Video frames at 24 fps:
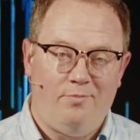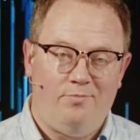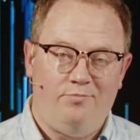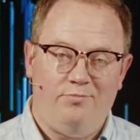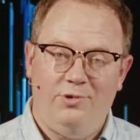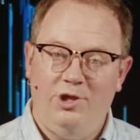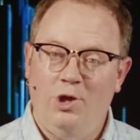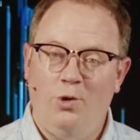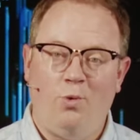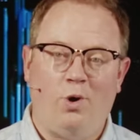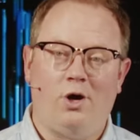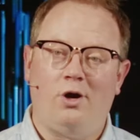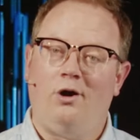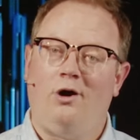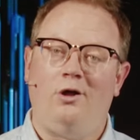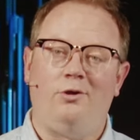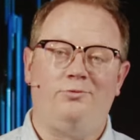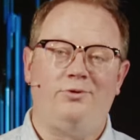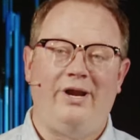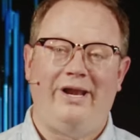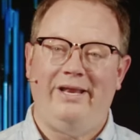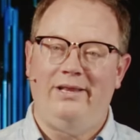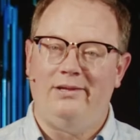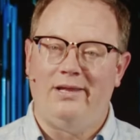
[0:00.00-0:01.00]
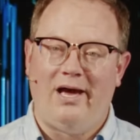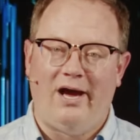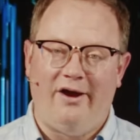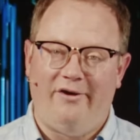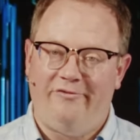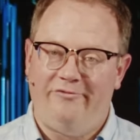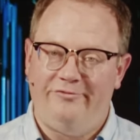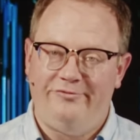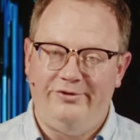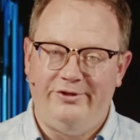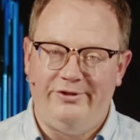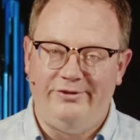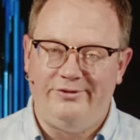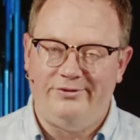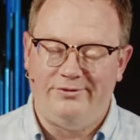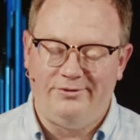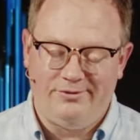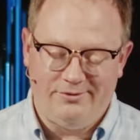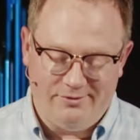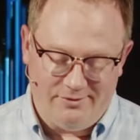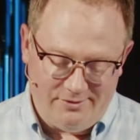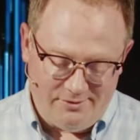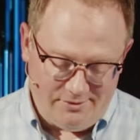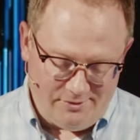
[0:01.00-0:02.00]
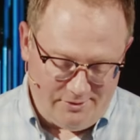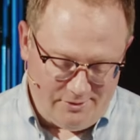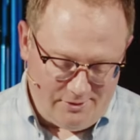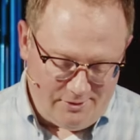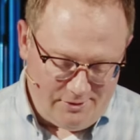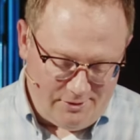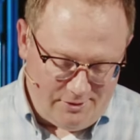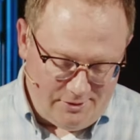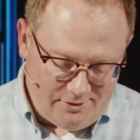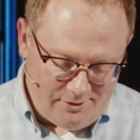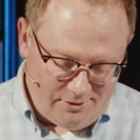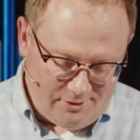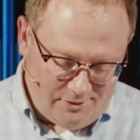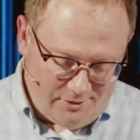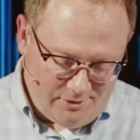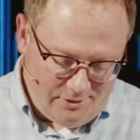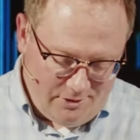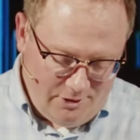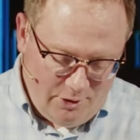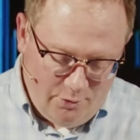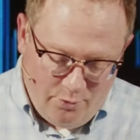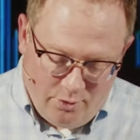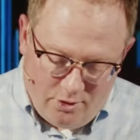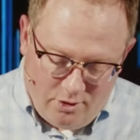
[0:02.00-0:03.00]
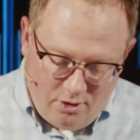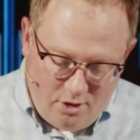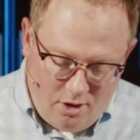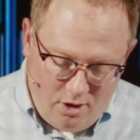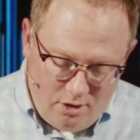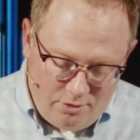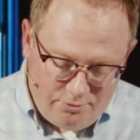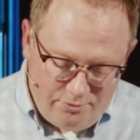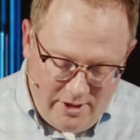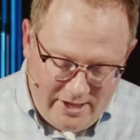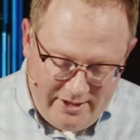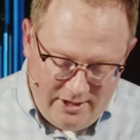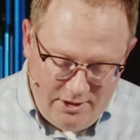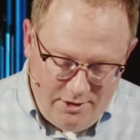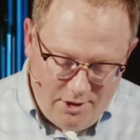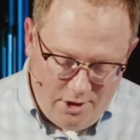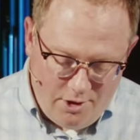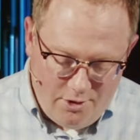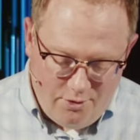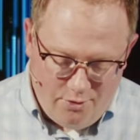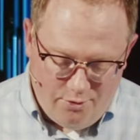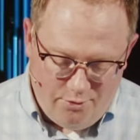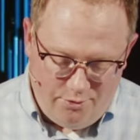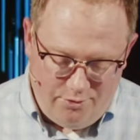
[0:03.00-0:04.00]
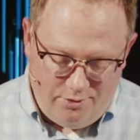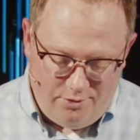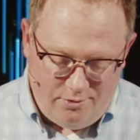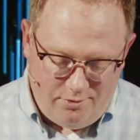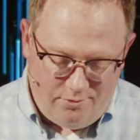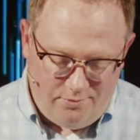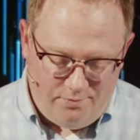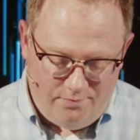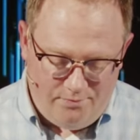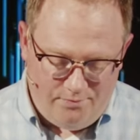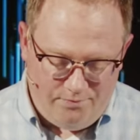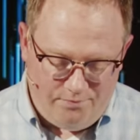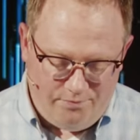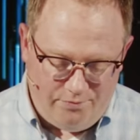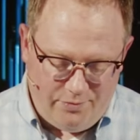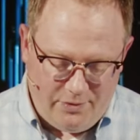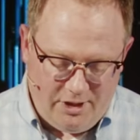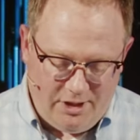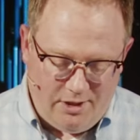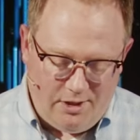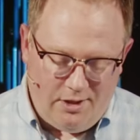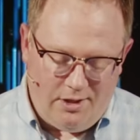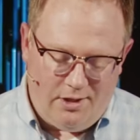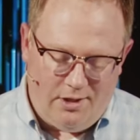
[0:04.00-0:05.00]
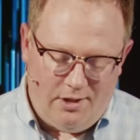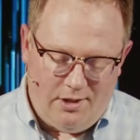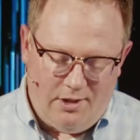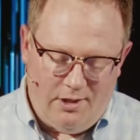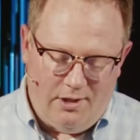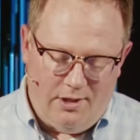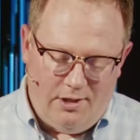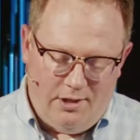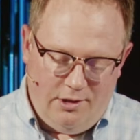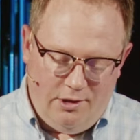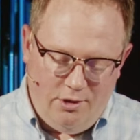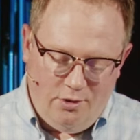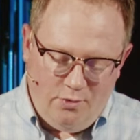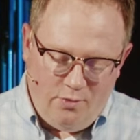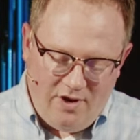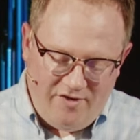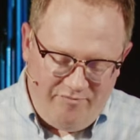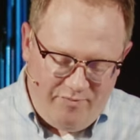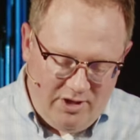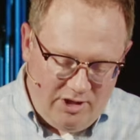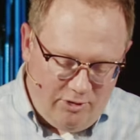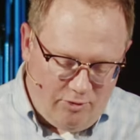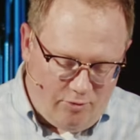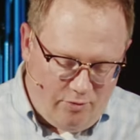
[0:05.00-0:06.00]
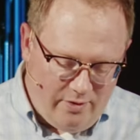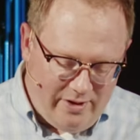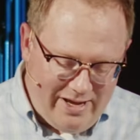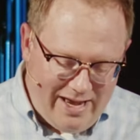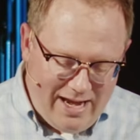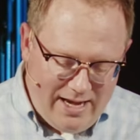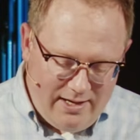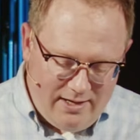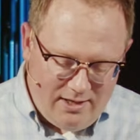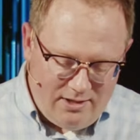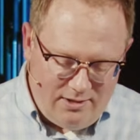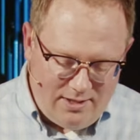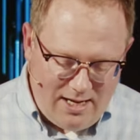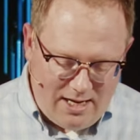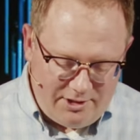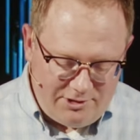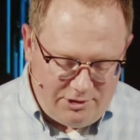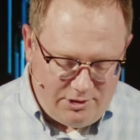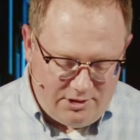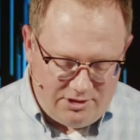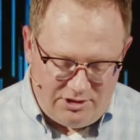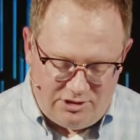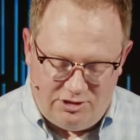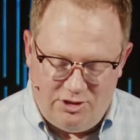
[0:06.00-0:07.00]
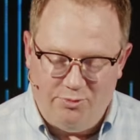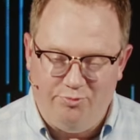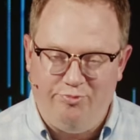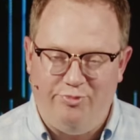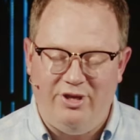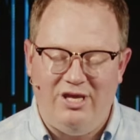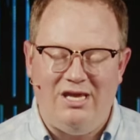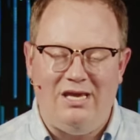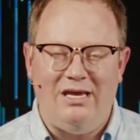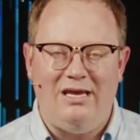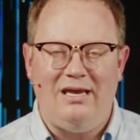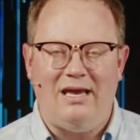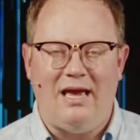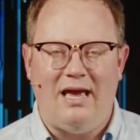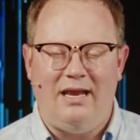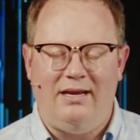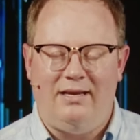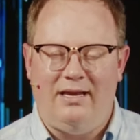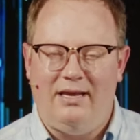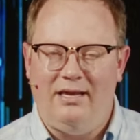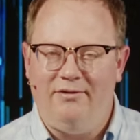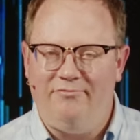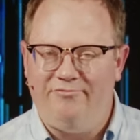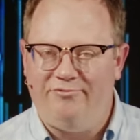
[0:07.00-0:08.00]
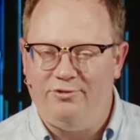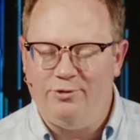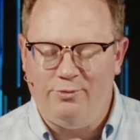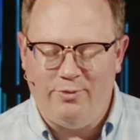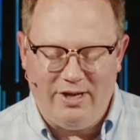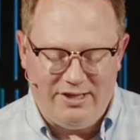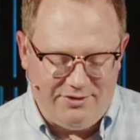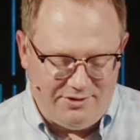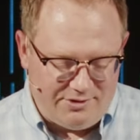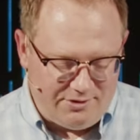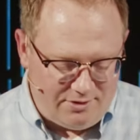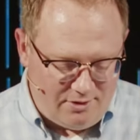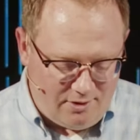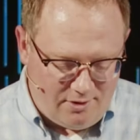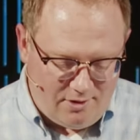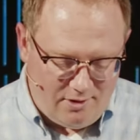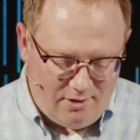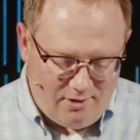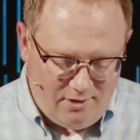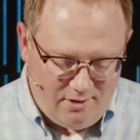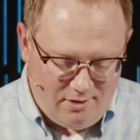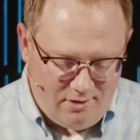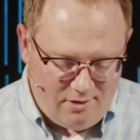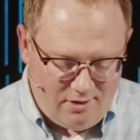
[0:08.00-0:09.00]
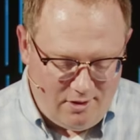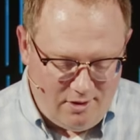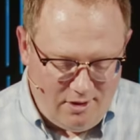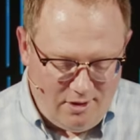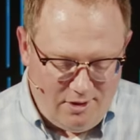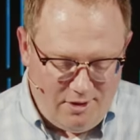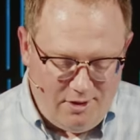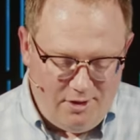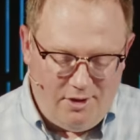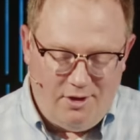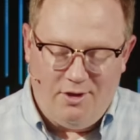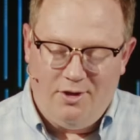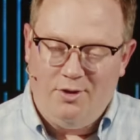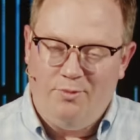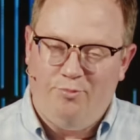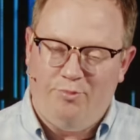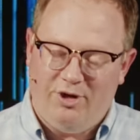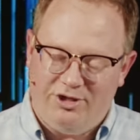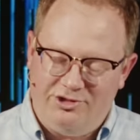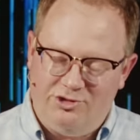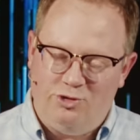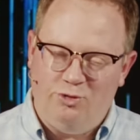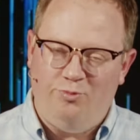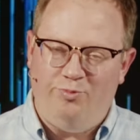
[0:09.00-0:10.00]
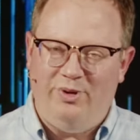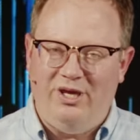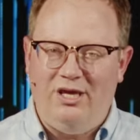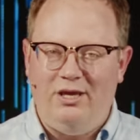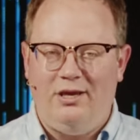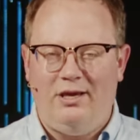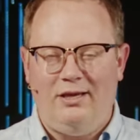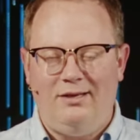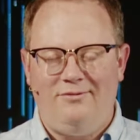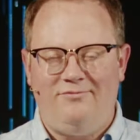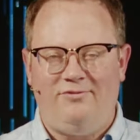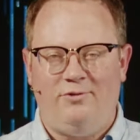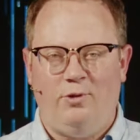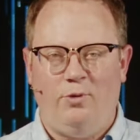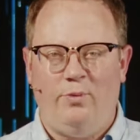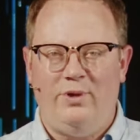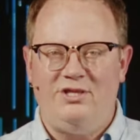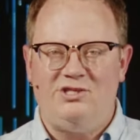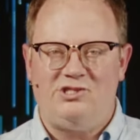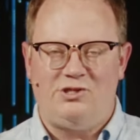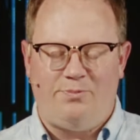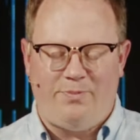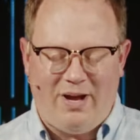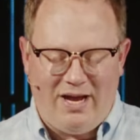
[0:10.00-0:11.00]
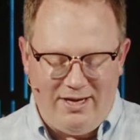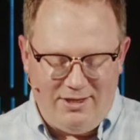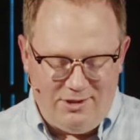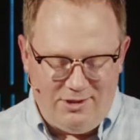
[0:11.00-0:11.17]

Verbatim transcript: You are already loved. You are already known. You have been created not just to be an influencer, but to be influenced by